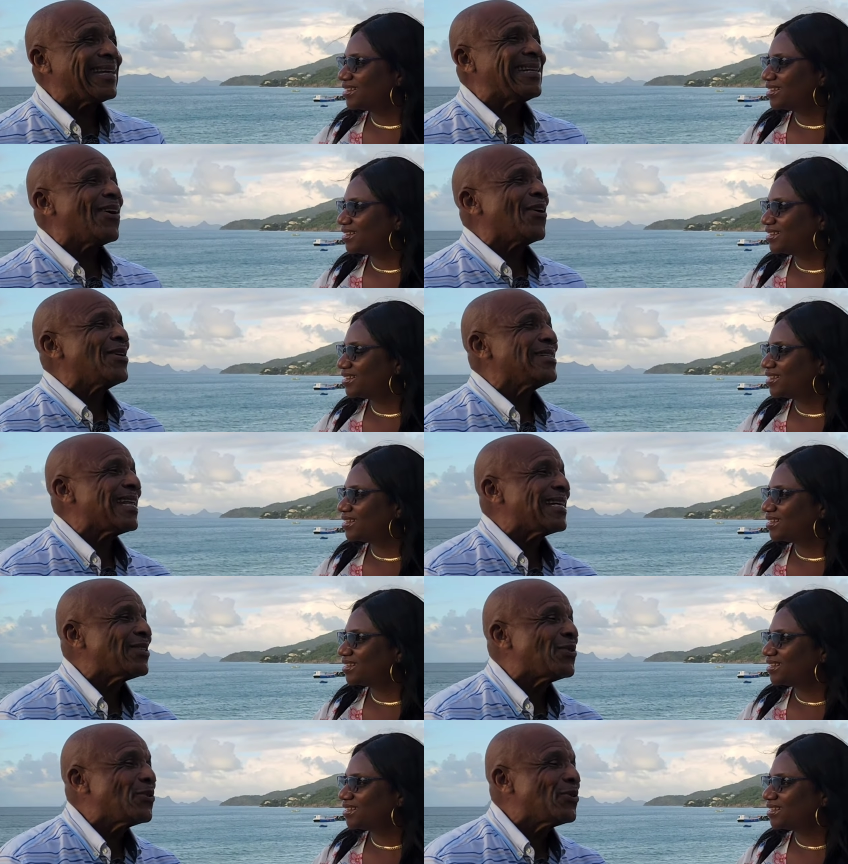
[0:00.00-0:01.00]
Speaker 1: again, I always
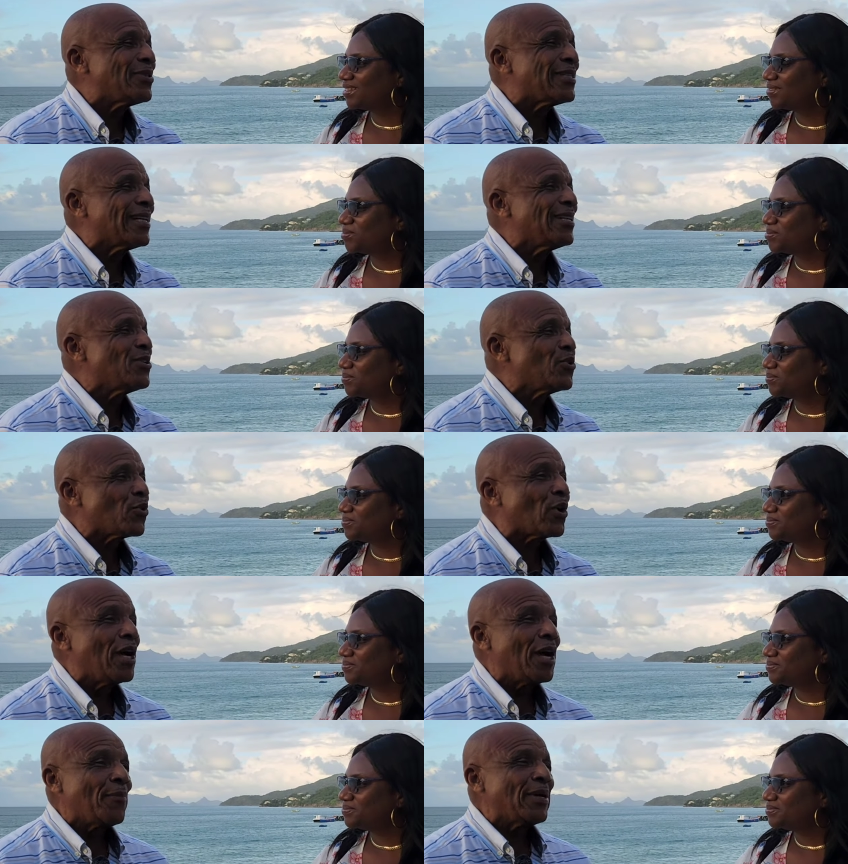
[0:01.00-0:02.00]
like to tell the joke
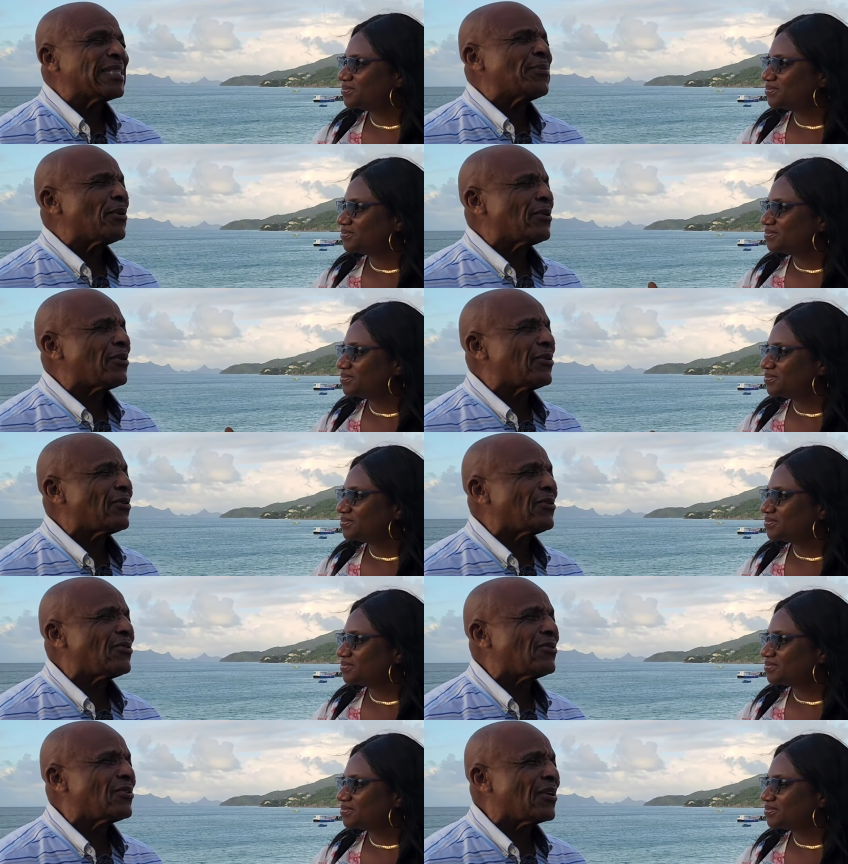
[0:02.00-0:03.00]
because about
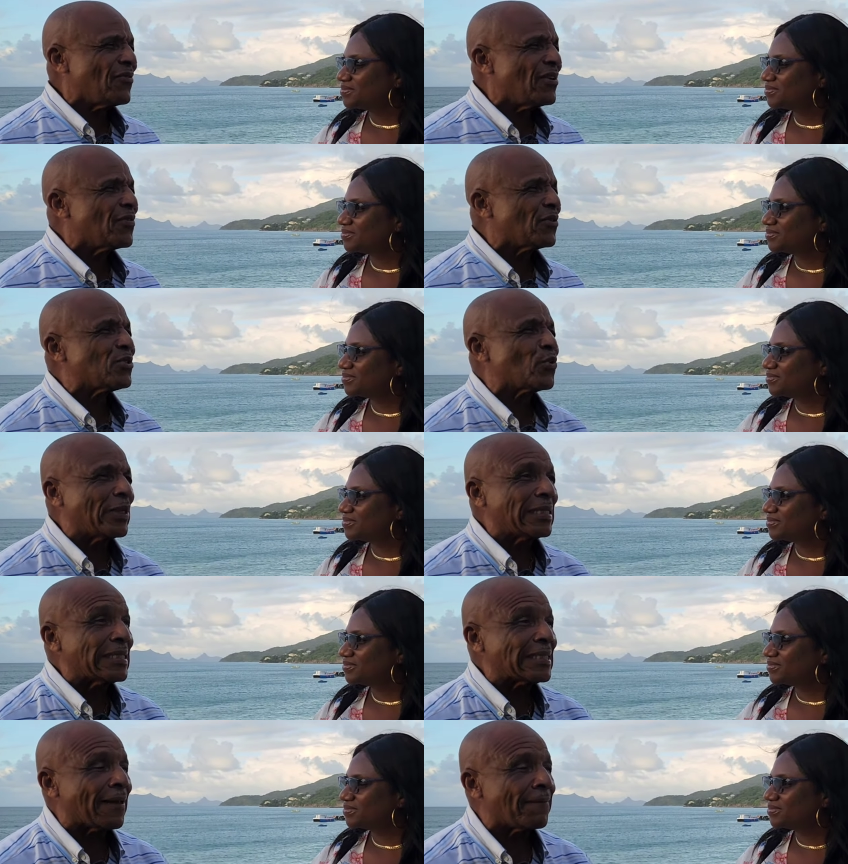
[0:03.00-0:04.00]
seven of us
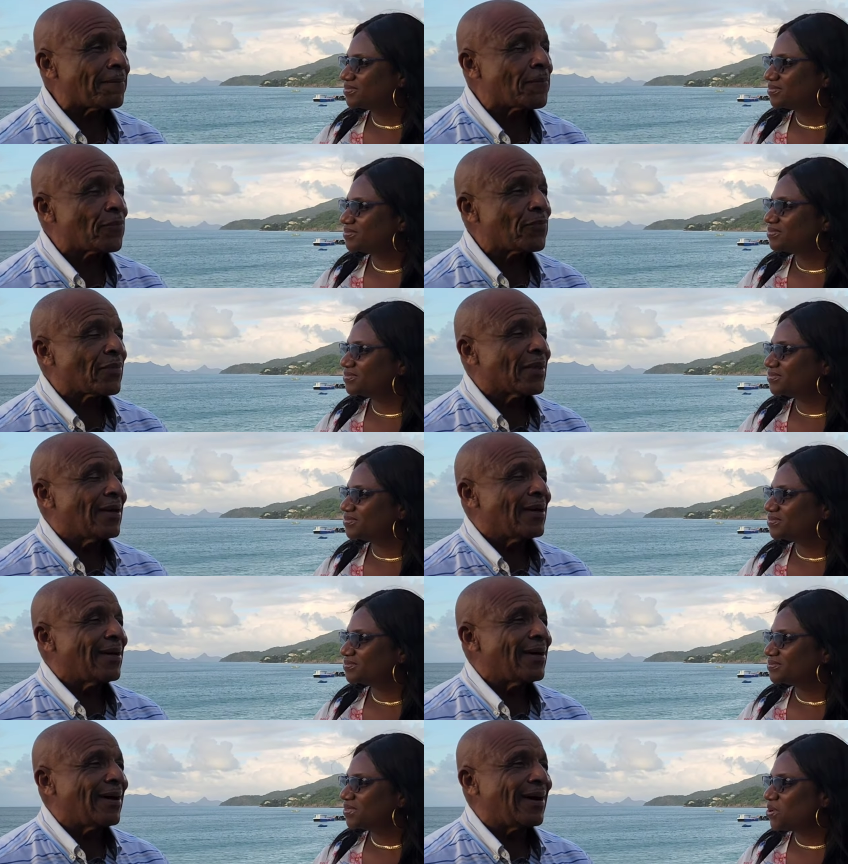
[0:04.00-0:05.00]
went.
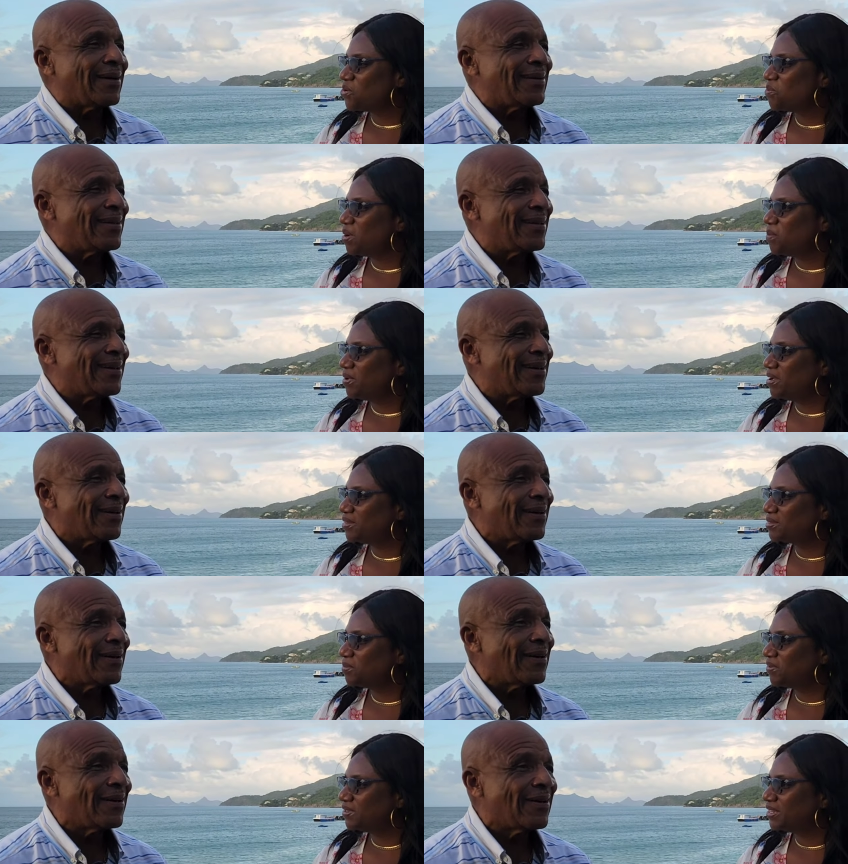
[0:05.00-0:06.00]
Speaker 2: I remember
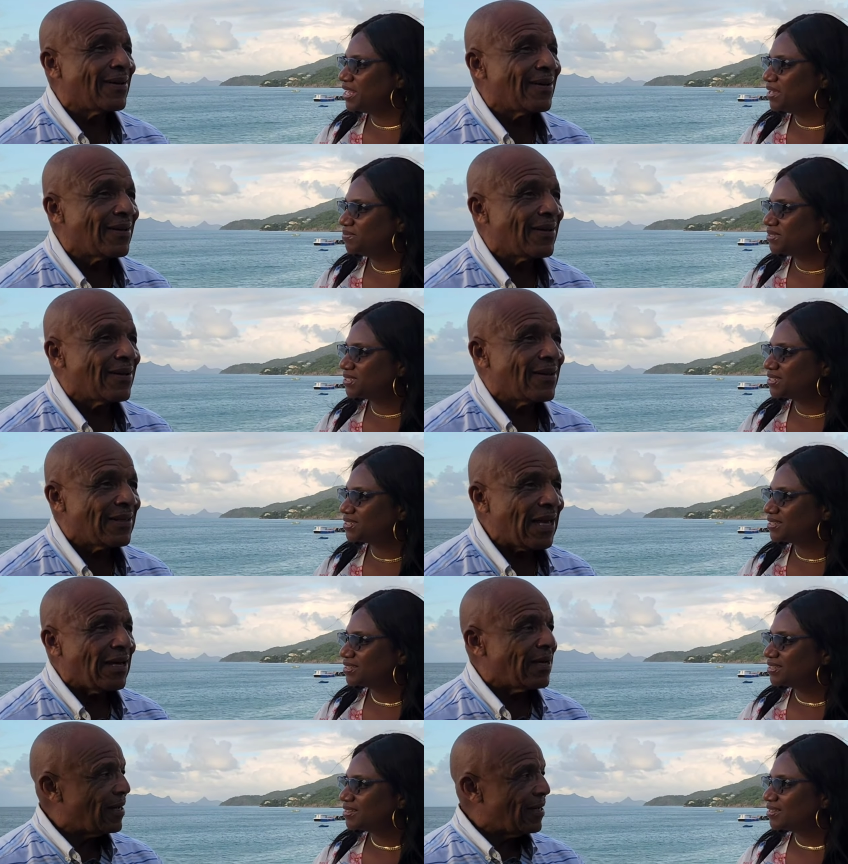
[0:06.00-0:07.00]
some of the names?
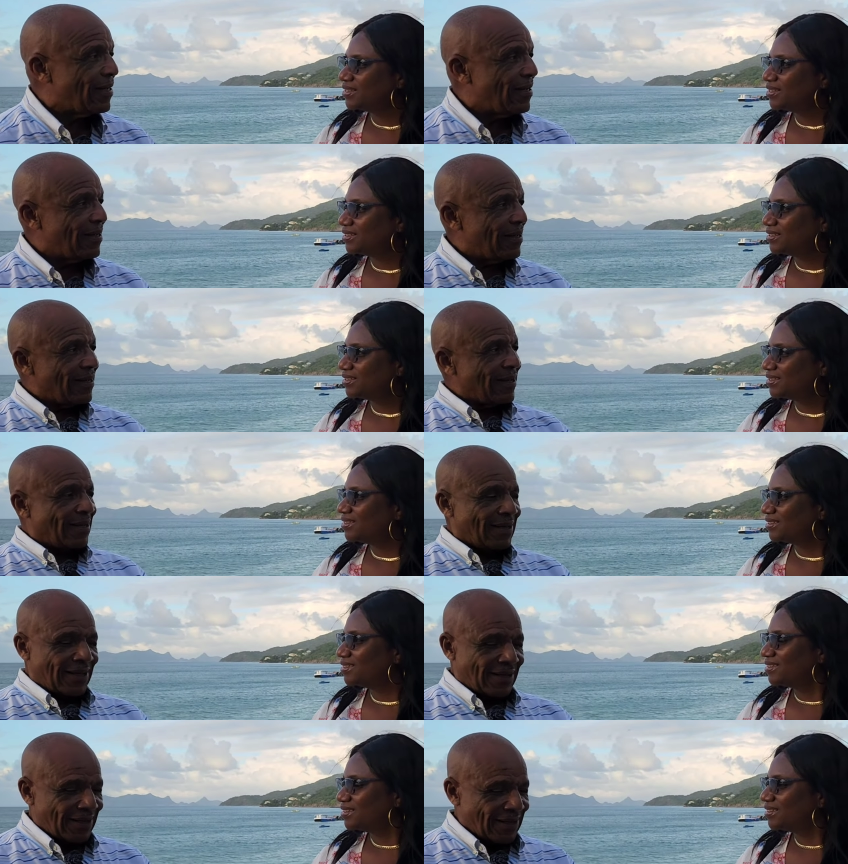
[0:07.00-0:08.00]
Yeah.
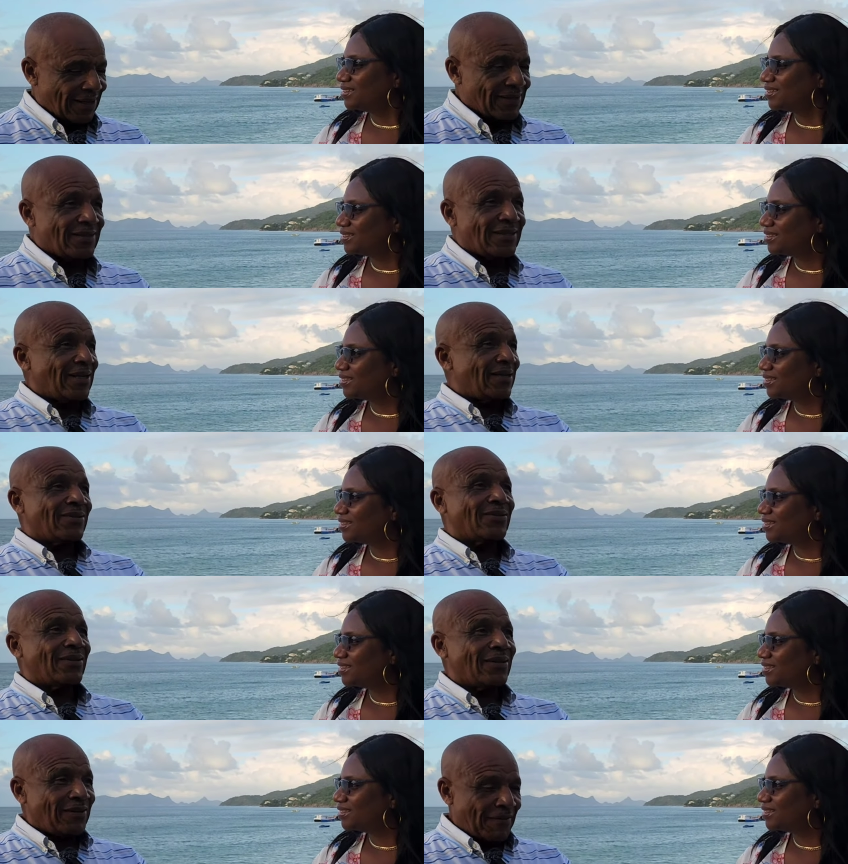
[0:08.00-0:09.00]

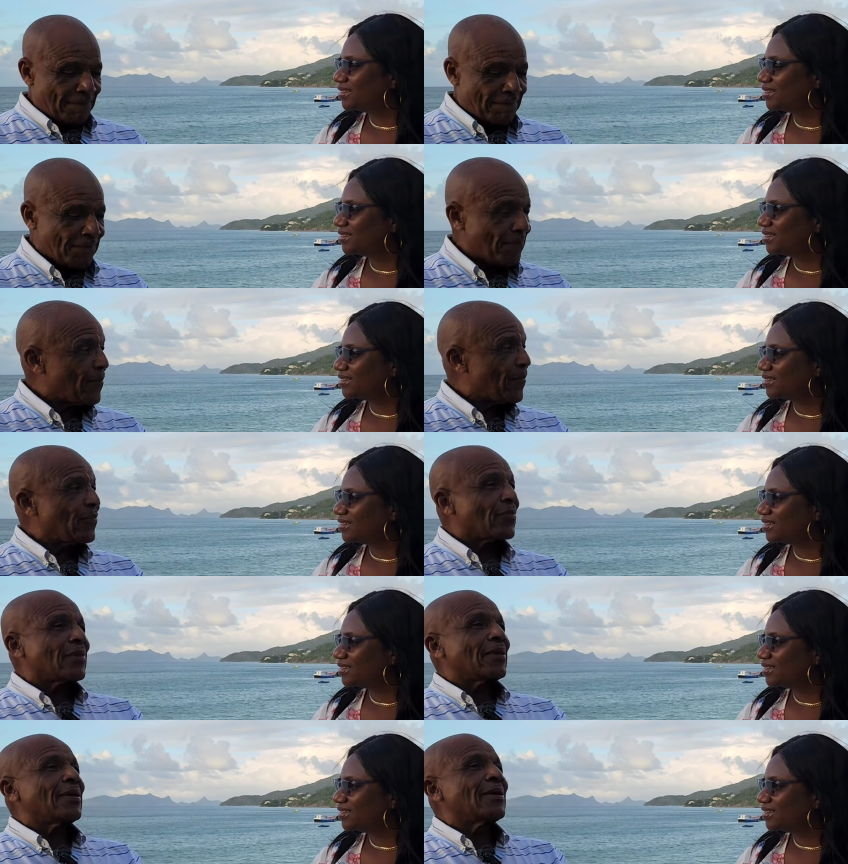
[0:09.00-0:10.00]
Speaker 1: Celestine,
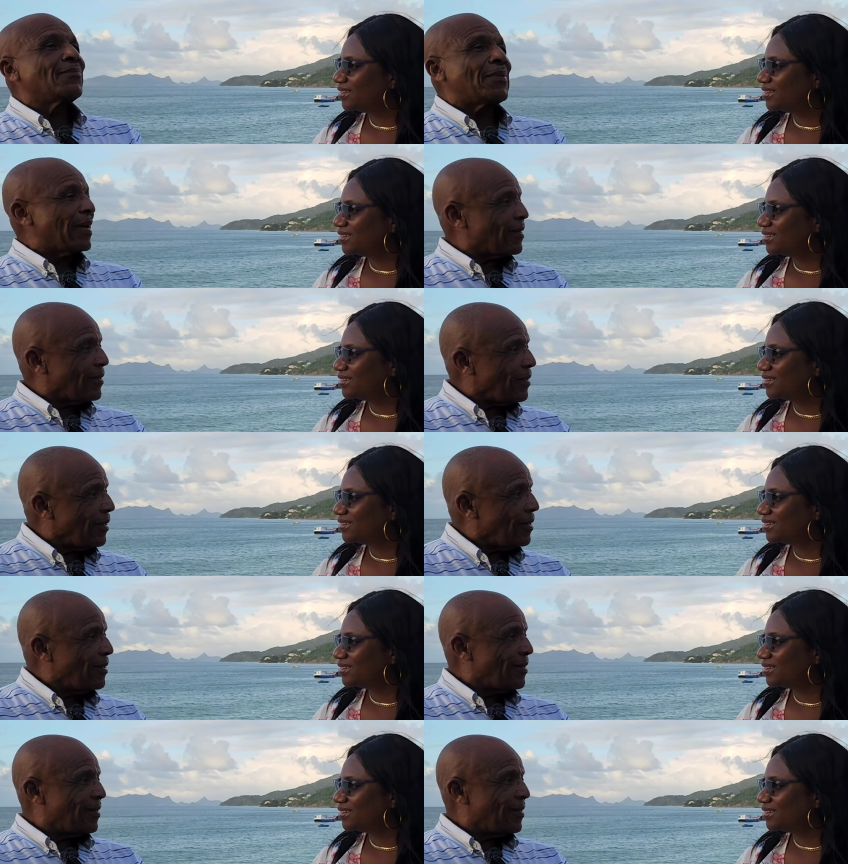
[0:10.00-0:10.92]
Michael,